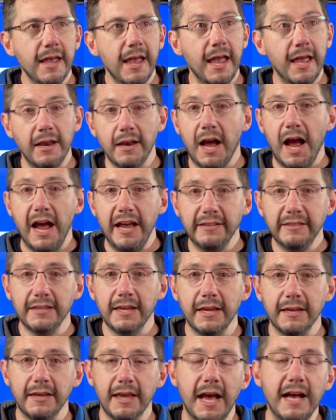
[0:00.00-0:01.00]
and i
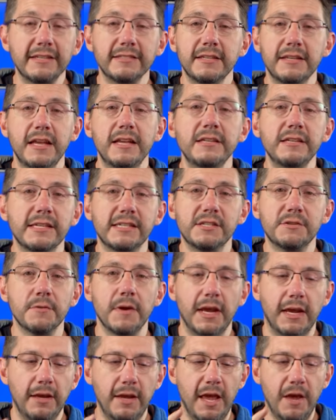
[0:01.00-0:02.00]
think as an
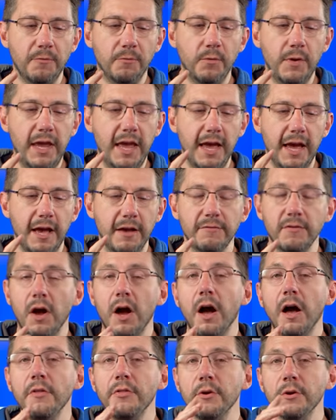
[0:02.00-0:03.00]
industry if we have
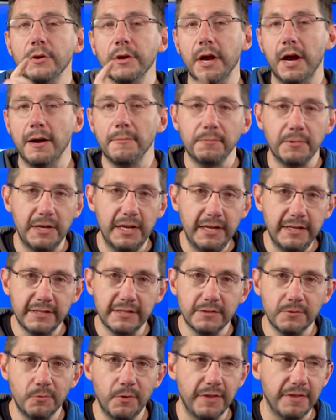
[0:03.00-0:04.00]
other
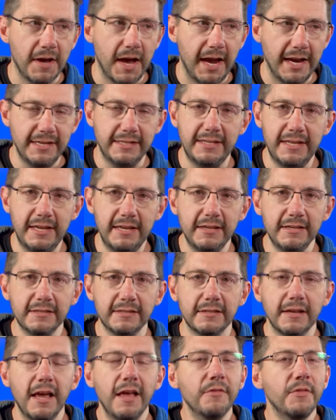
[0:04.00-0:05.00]
companies with
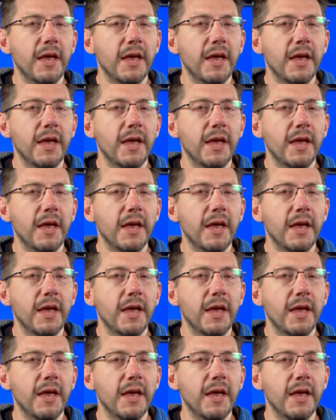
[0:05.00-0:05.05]
ideas